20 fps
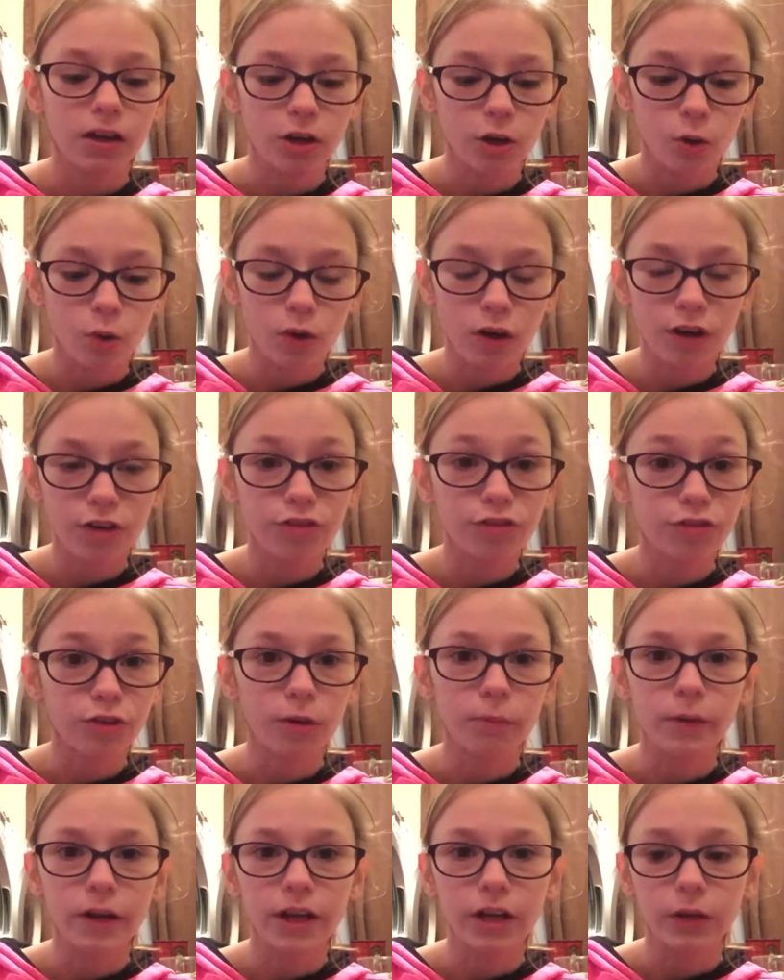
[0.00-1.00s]
cork
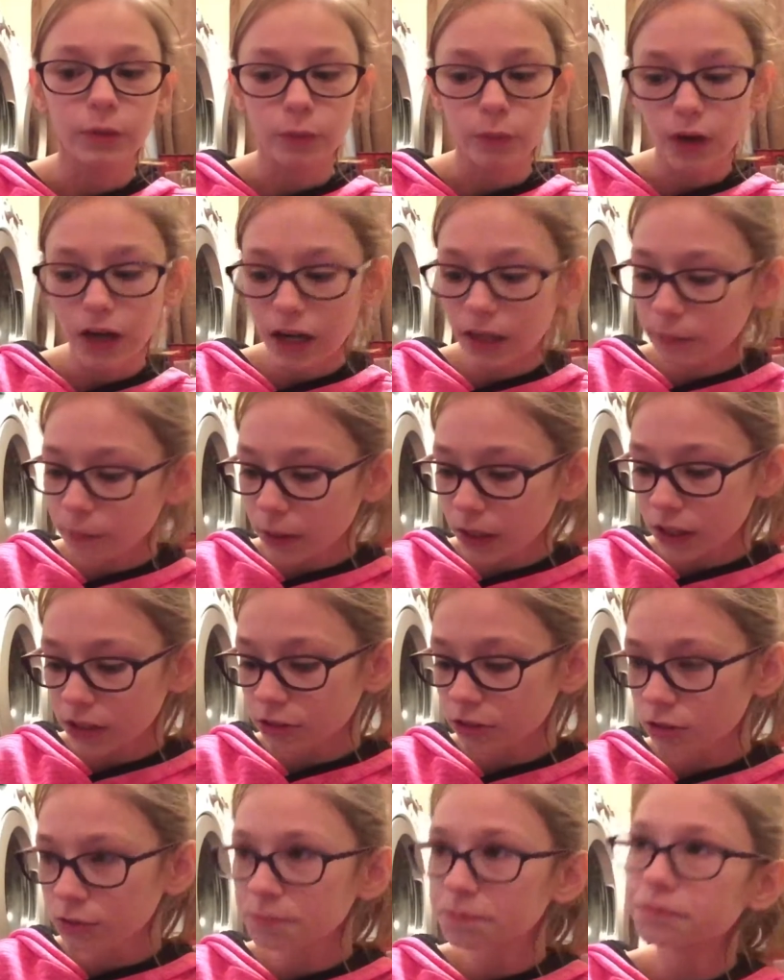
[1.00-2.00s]
from a wine
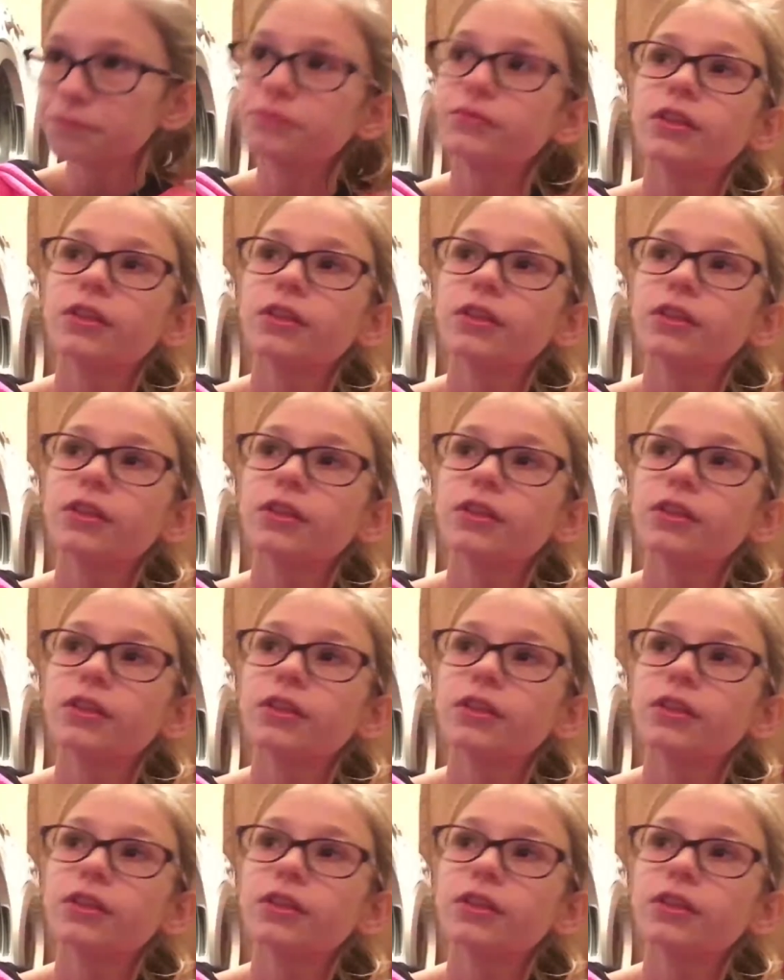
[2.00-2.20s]
bottle,